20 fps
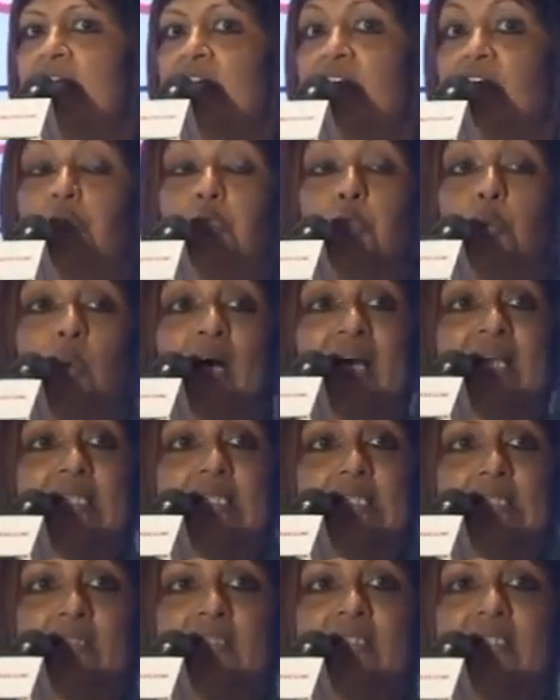for new
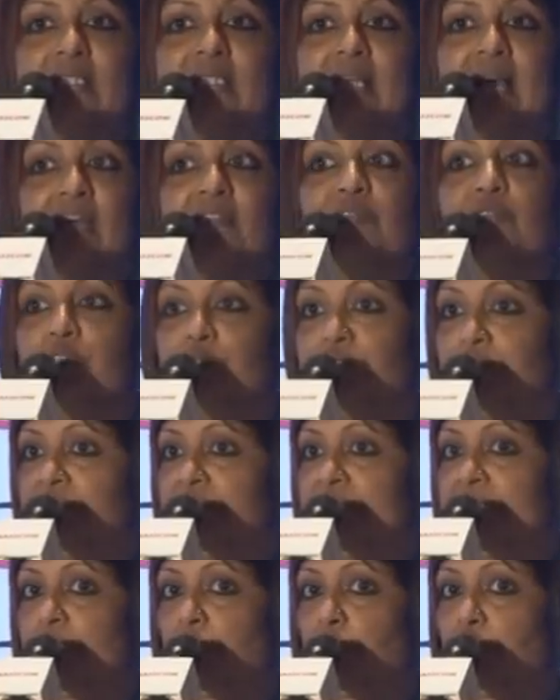ideas, and for
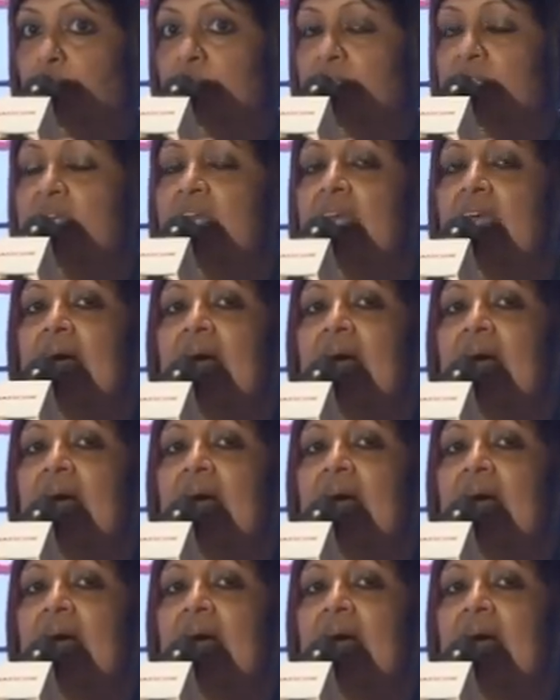differentiation.